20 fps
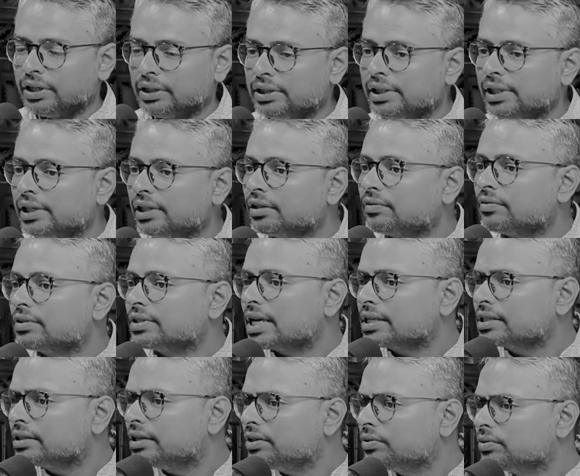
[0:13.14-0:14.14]
Theatre was
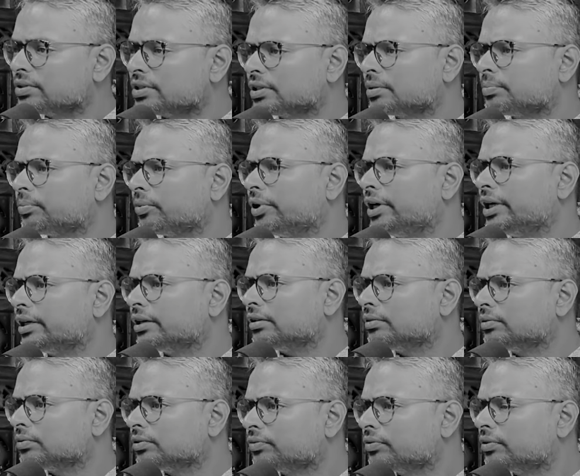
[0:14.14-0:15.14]
actually used as a political
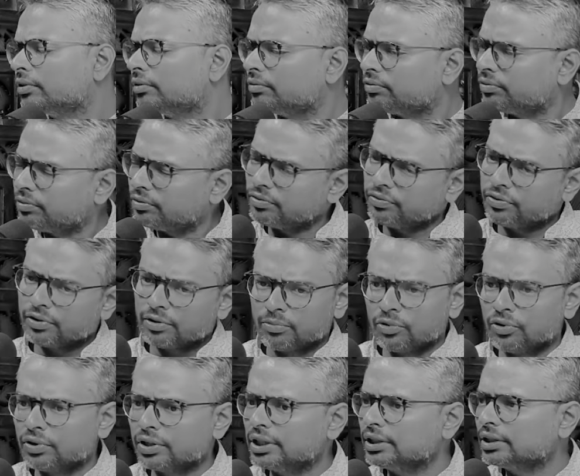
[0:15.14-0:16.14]
tool for
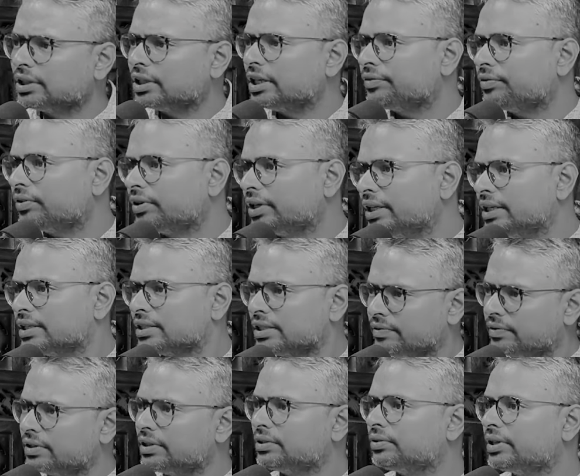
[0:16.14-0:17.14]
more than 30-40 years,
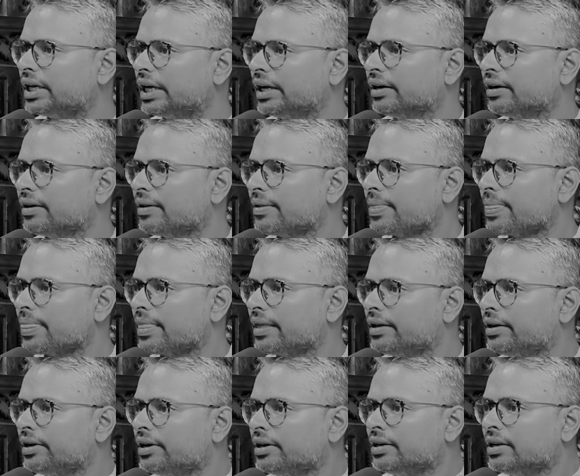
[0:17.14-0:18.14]
even today.
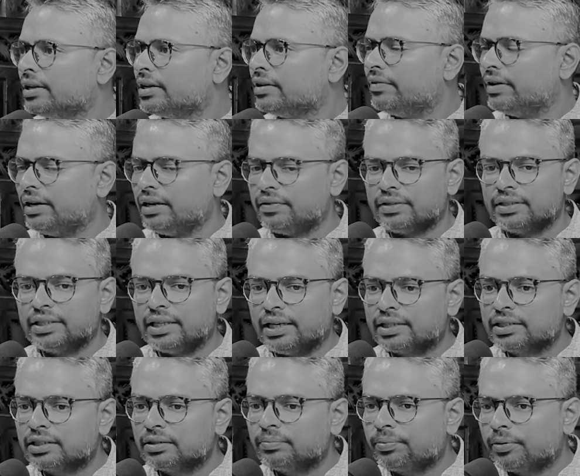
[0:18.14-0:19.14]
Whenever the
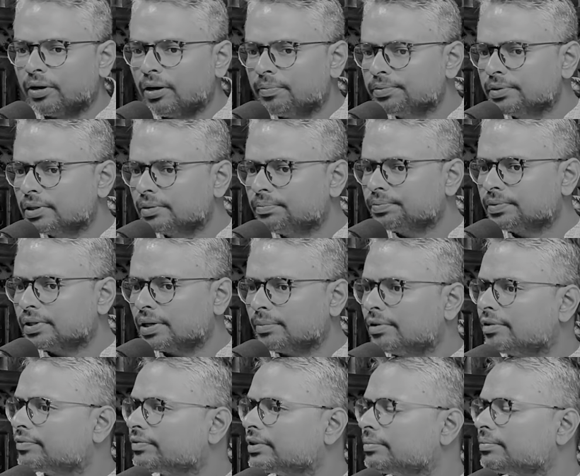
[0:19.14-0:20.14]
election props up, some
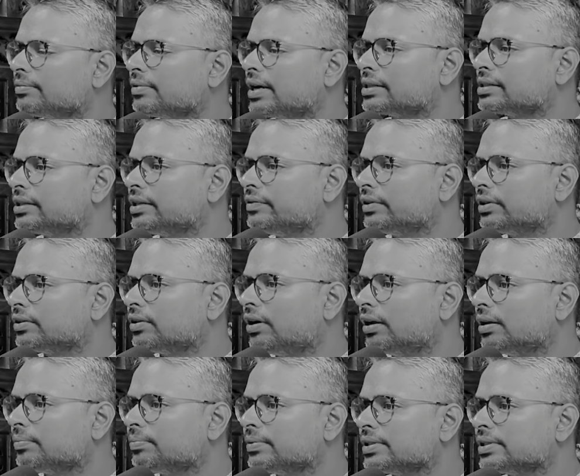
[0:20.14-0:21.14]
of them actually will
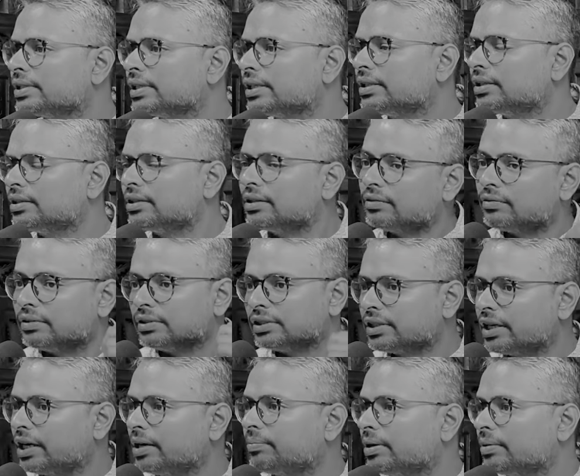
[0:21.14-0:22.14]
call up and say that one
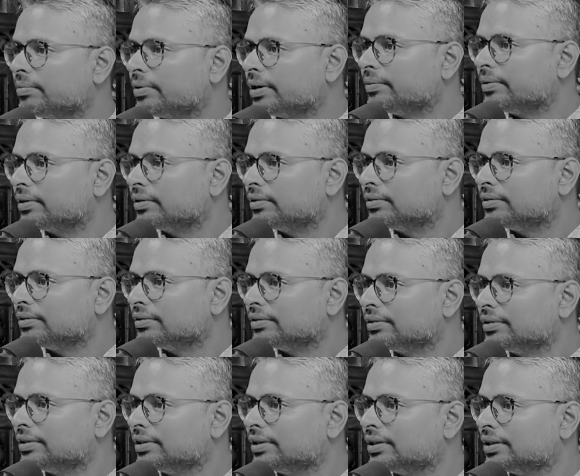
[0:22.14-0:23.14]
street play
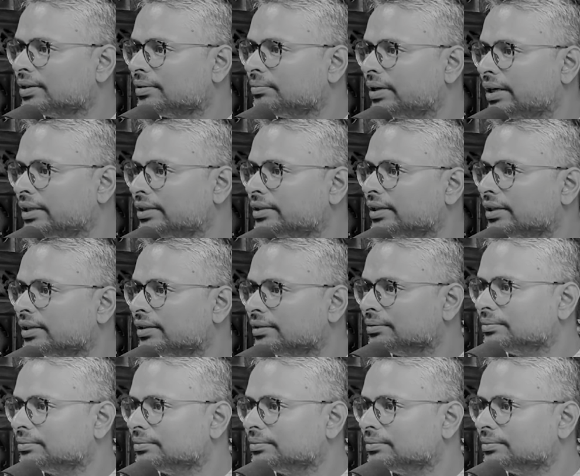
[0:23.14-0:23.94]
baritira.